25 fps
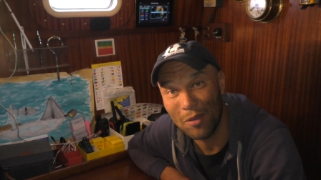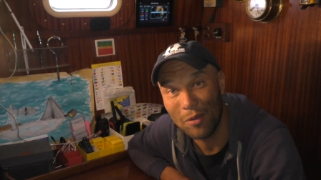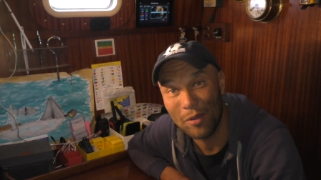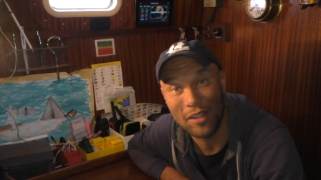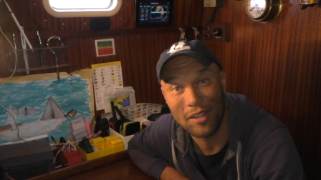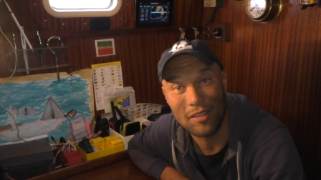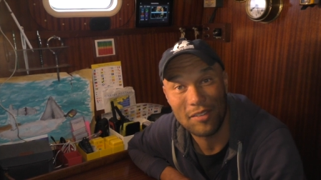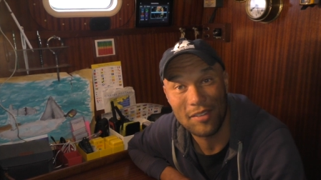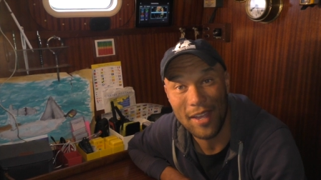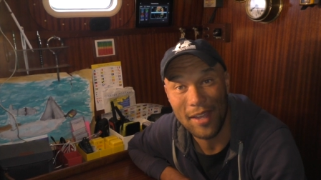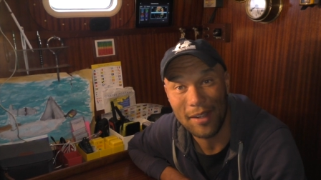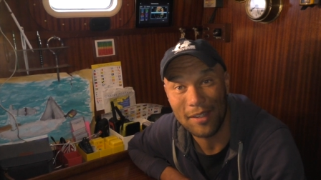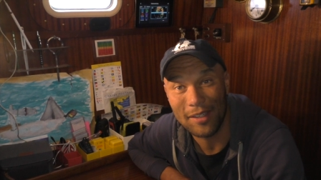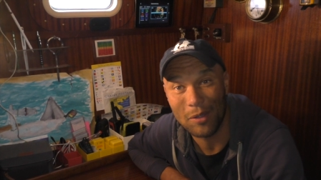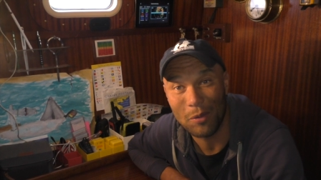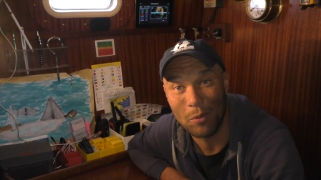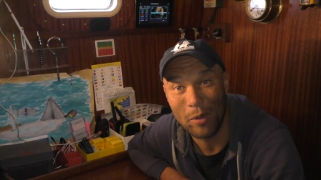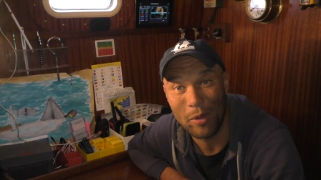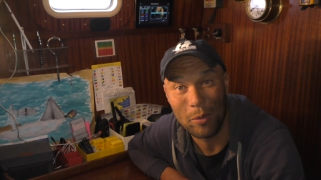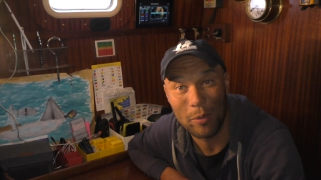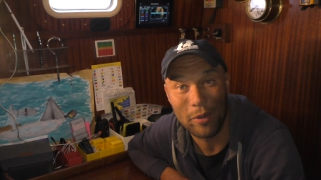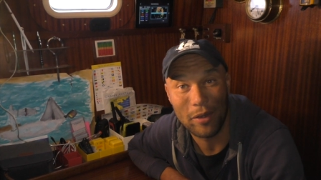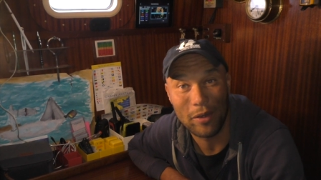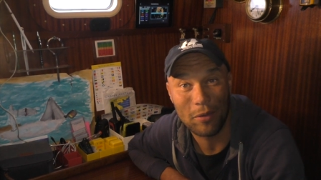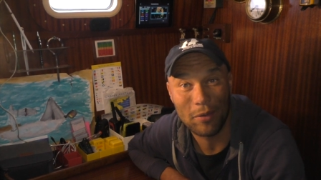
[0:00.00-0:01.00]
exactly
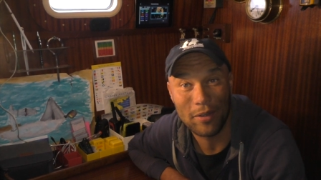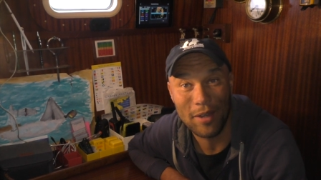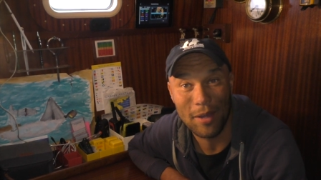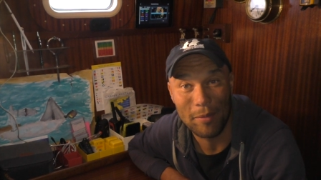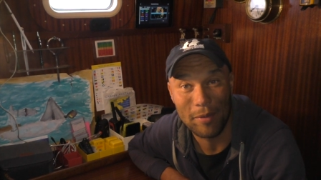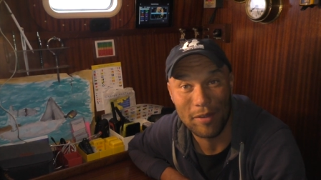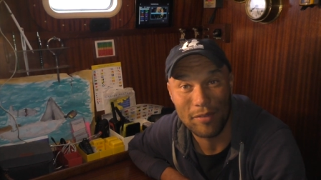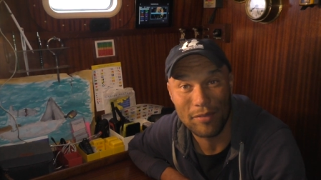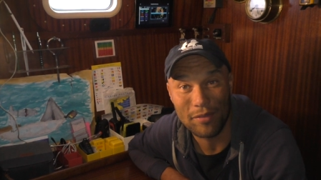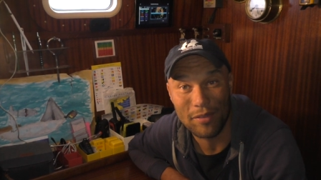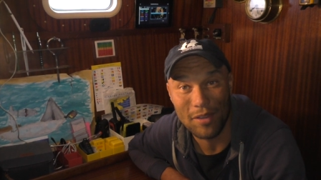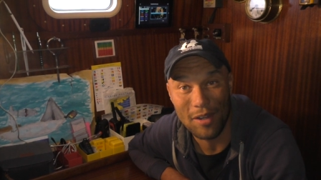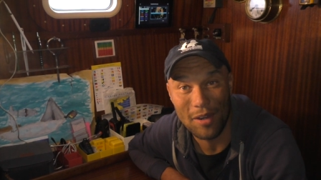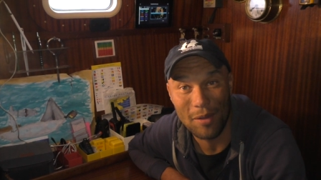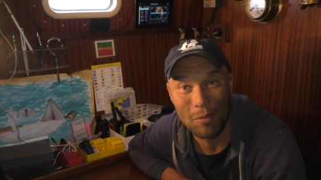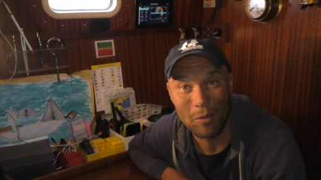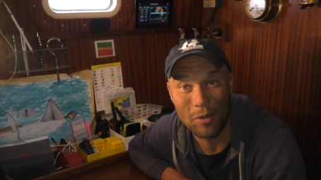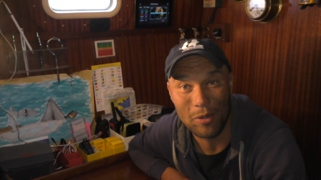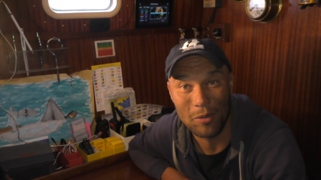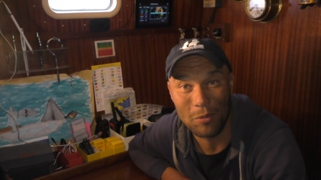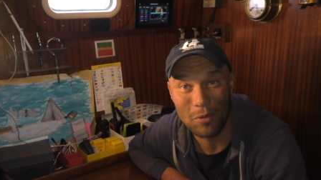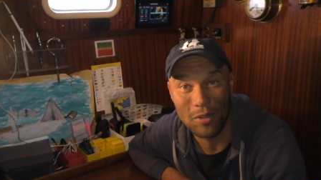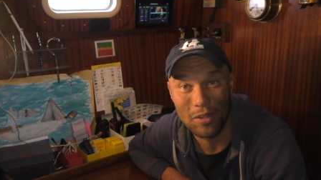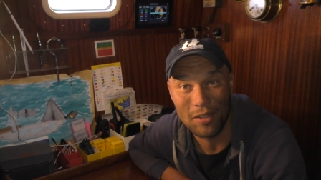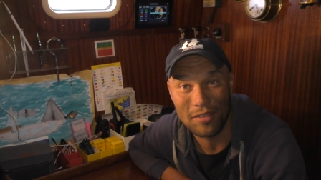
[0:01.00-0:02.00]
where we were coming from,
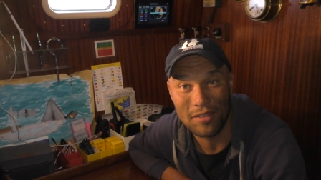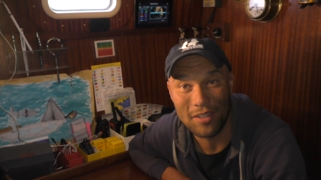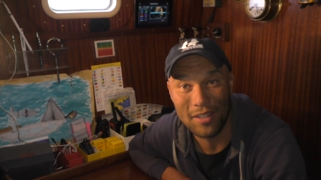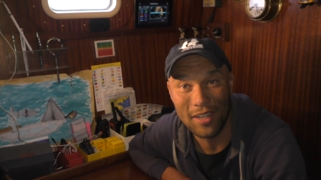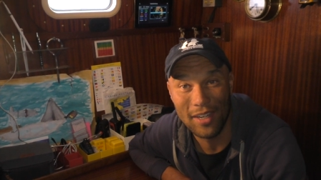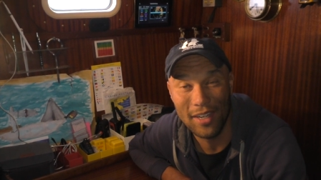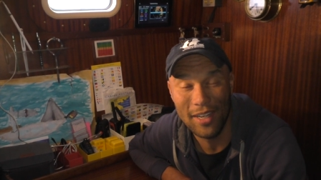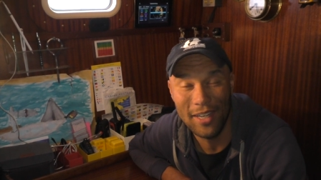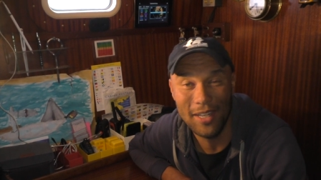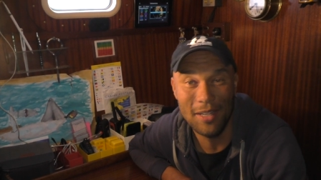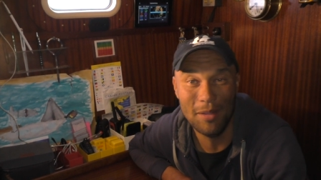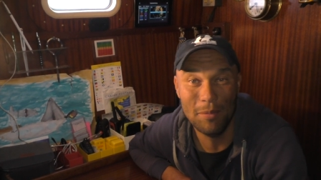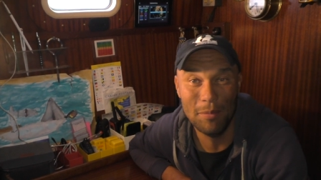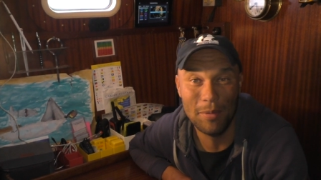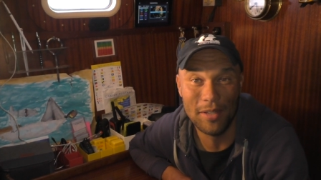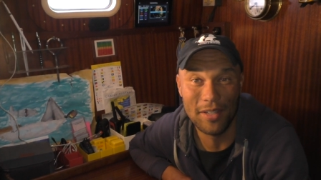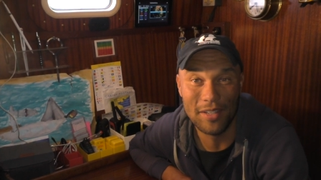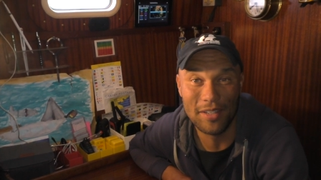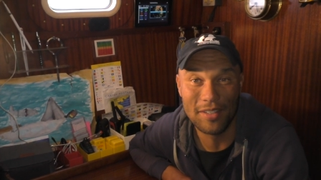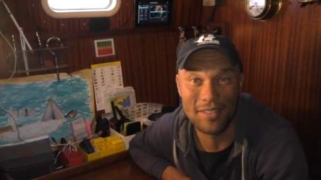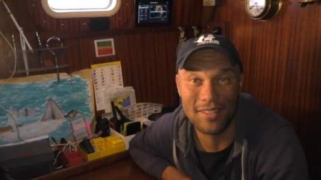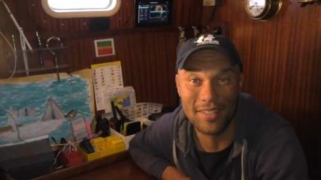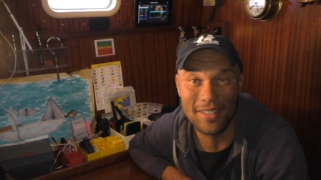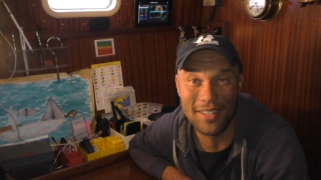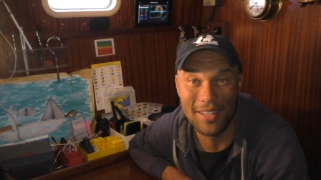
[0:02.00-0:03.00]
which was a little
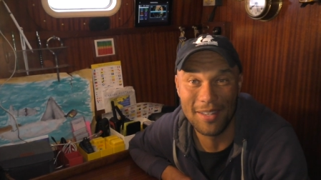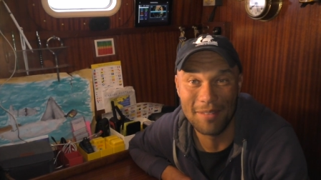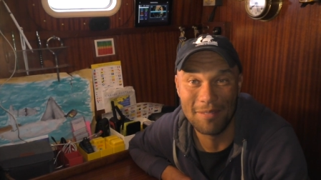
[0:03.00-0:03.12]
bit